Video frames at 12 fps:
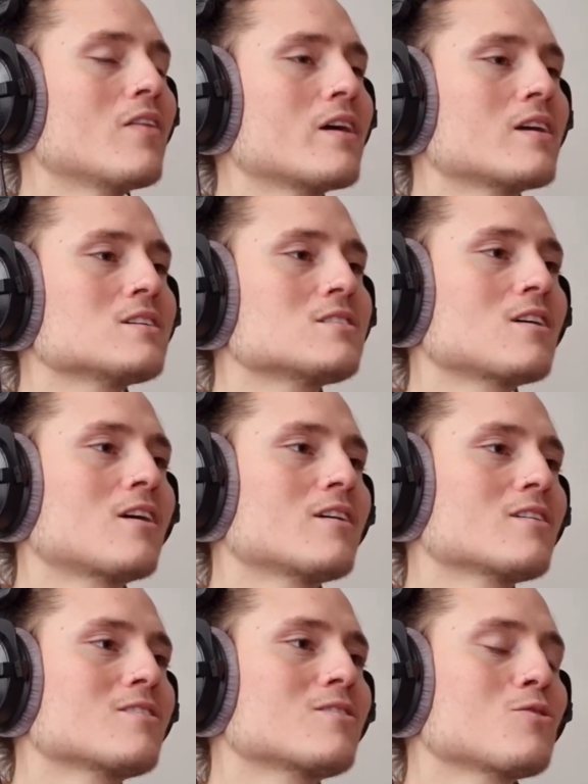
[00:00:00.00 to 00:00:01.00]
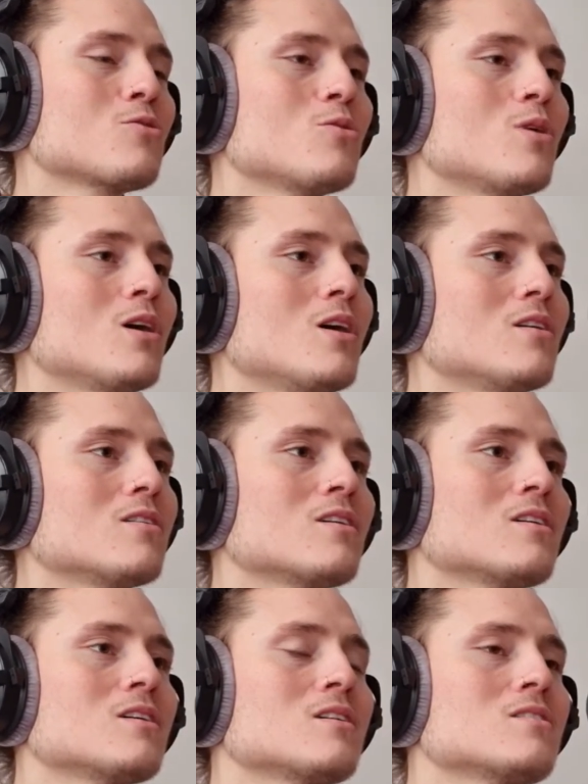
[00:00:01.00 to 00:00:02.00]
And then I started to
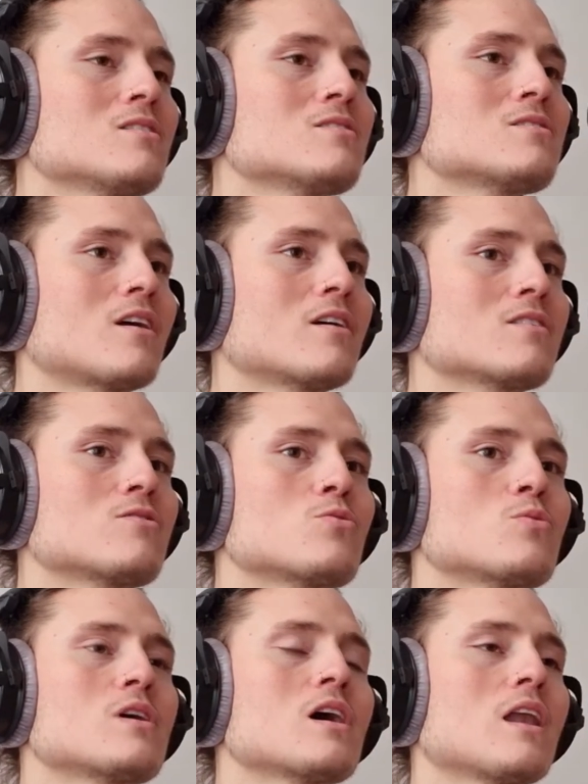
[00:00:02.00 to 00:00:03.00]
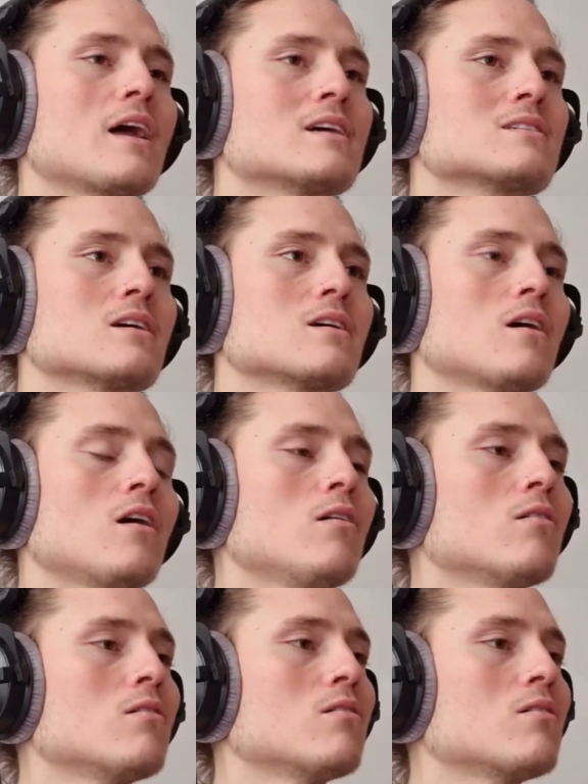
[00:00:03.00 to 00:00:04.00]
realize, like,
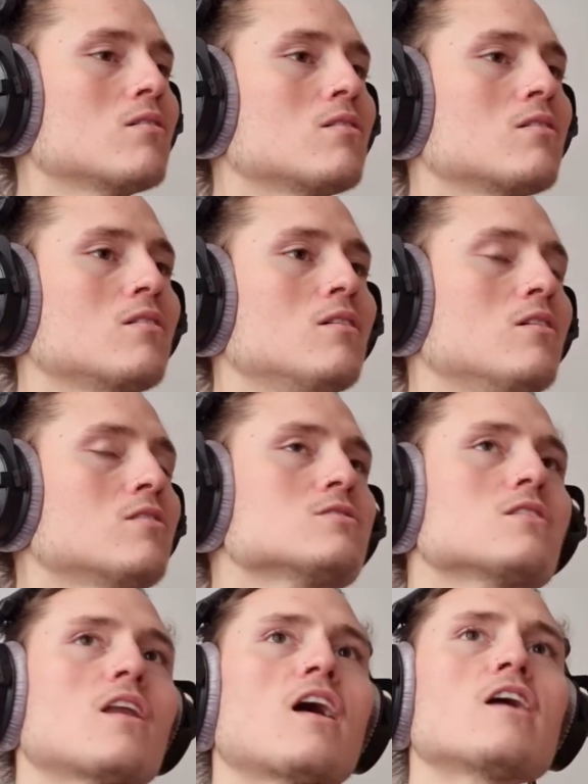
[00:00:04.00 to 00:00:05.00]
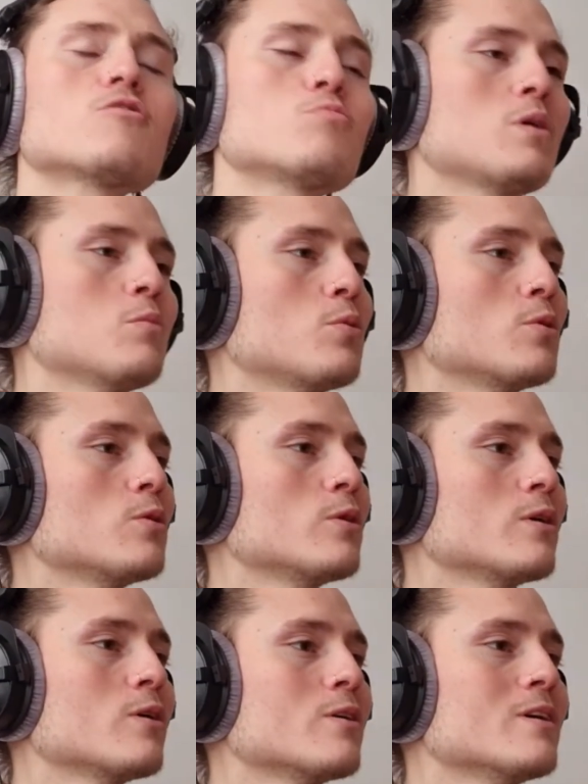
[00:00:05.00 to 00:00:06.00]
oh, there's a lot of people
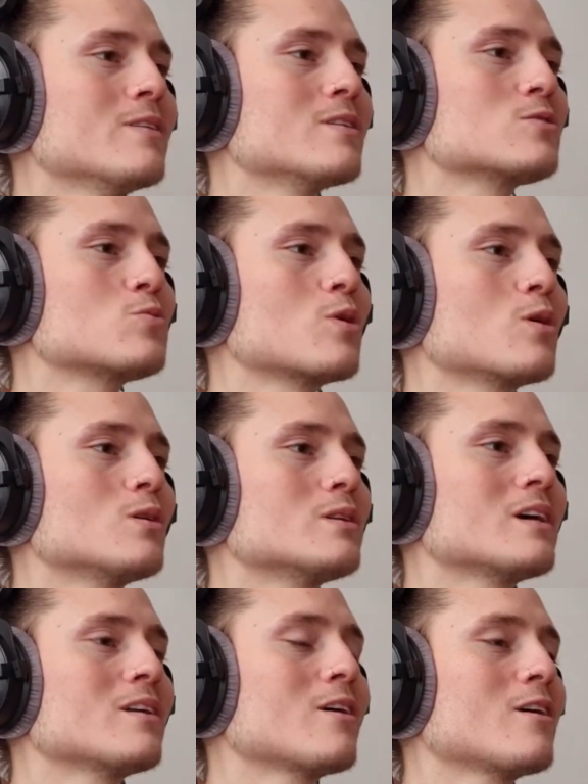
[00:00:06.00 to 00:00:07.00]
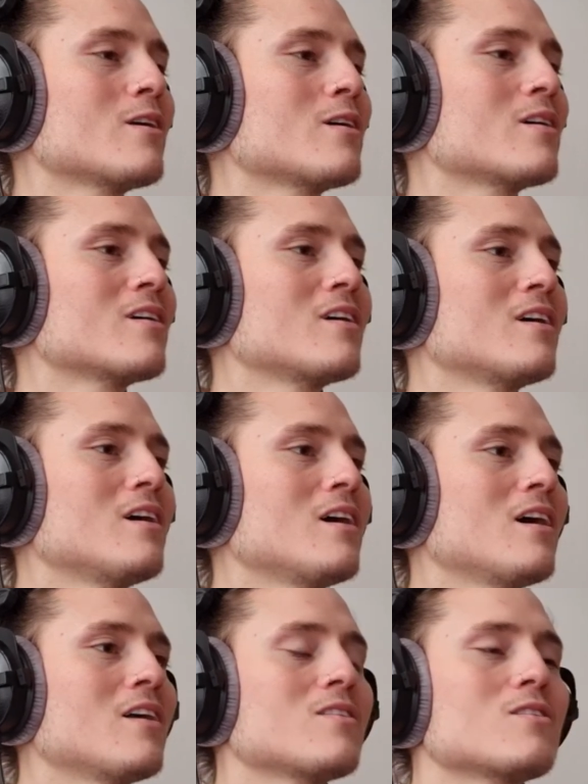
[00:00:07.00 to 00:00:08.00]
in this world, and
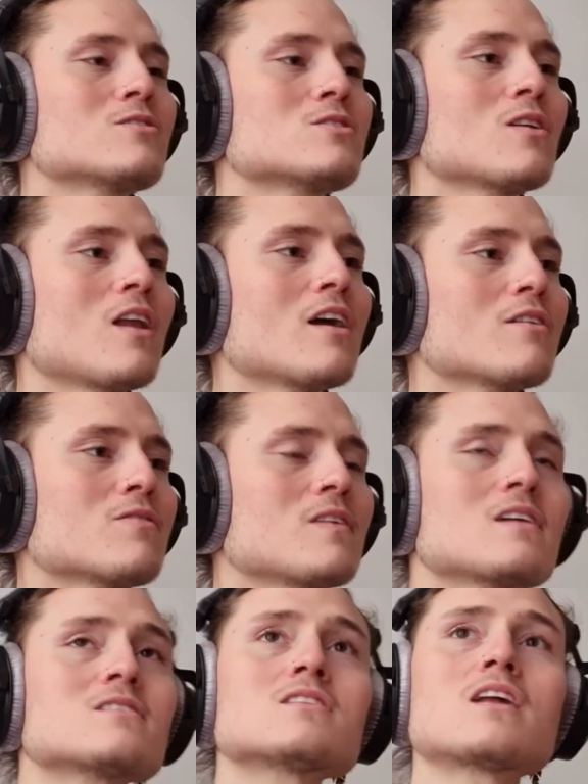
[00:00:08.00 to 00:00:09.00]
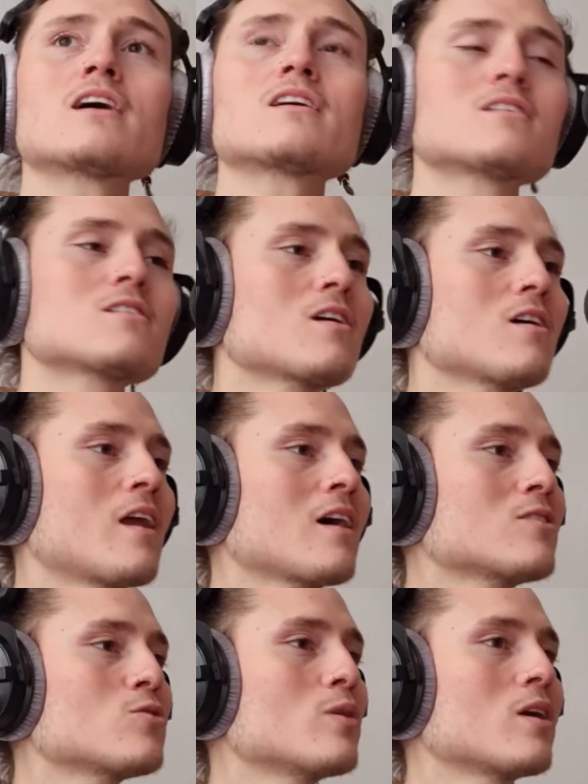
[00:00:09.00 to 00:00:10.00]
there's a lot of things that I can
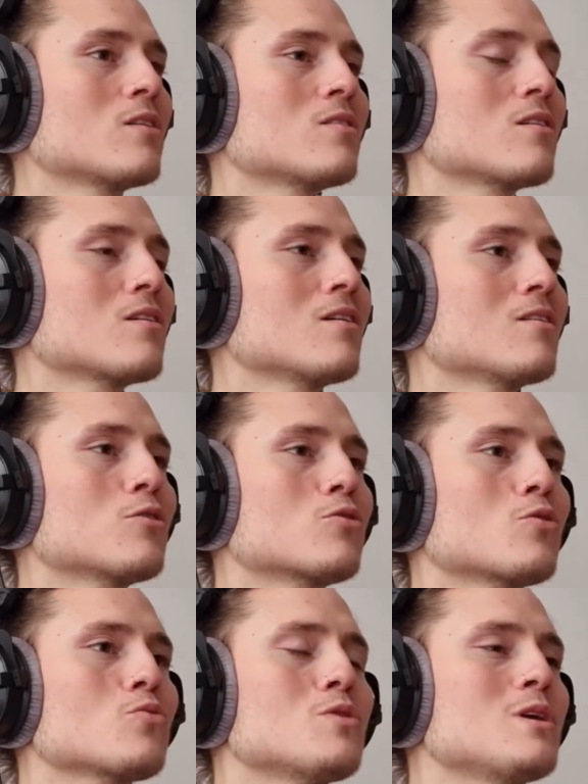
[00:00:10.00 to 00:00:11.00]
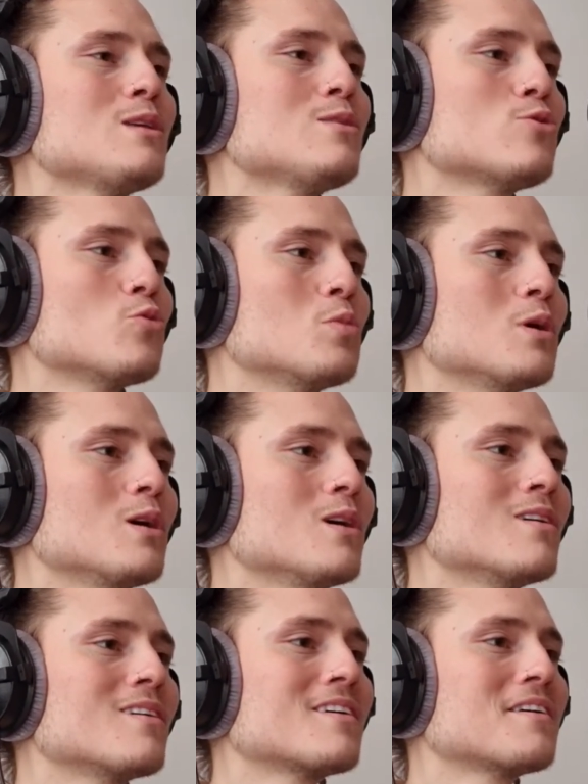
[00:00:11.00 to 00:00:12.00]
connect to, and I don't need to
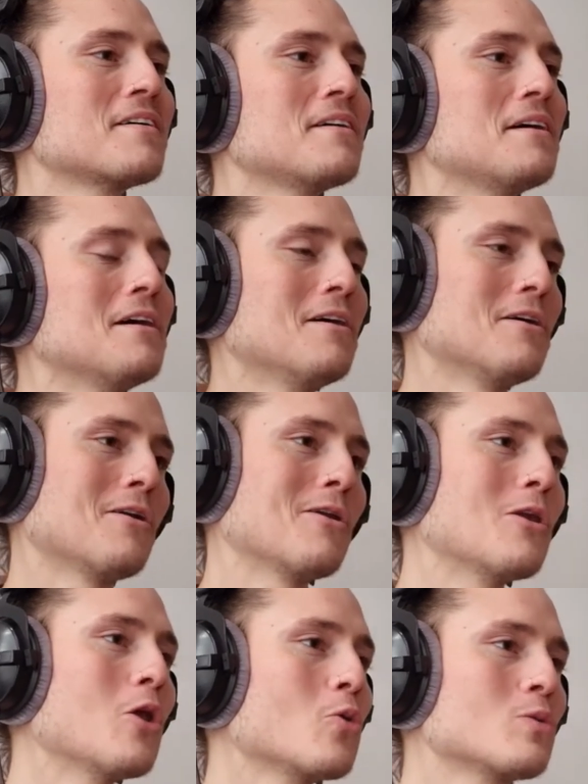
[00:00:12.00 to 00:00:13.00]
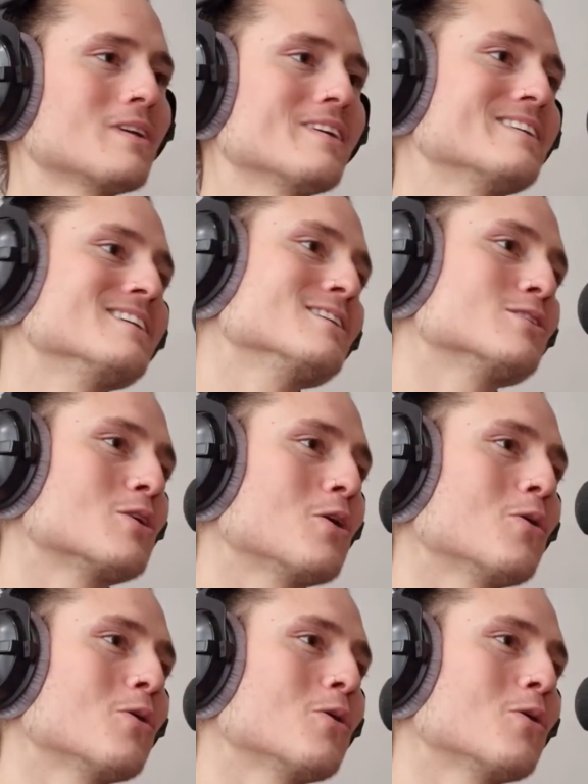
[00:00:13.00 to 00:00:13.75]
be lonely,